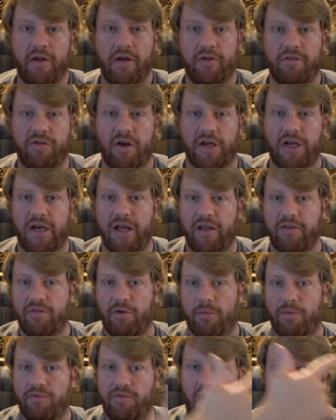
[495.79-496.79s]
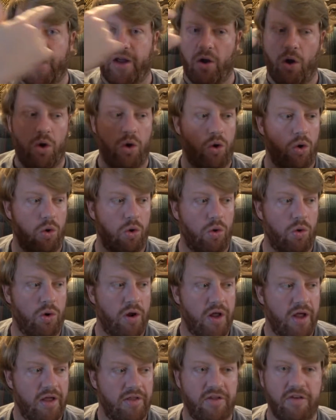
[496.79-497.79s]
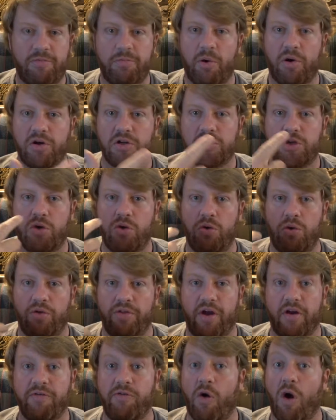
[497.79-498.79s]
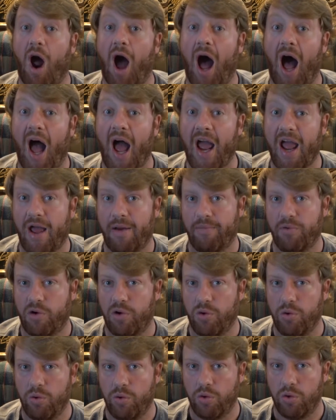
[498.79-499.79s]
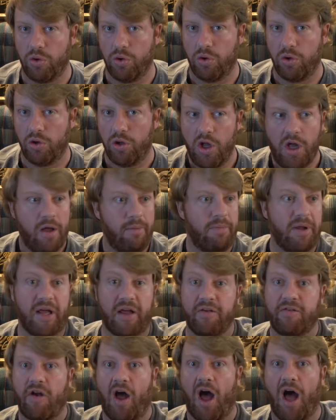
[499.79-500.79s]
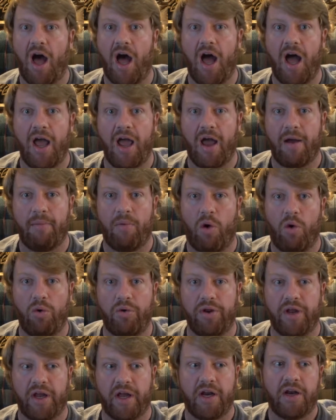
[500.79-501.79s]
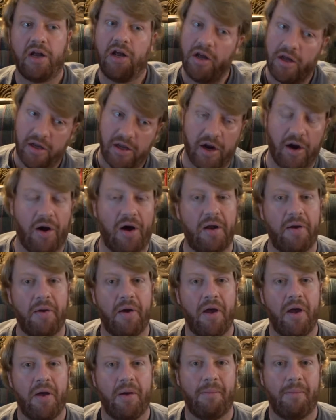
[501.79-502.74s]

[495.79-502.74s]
Suddenly it's almost like, oh, this bird is cool. Therefore, I am cool because I am holding it. You know what?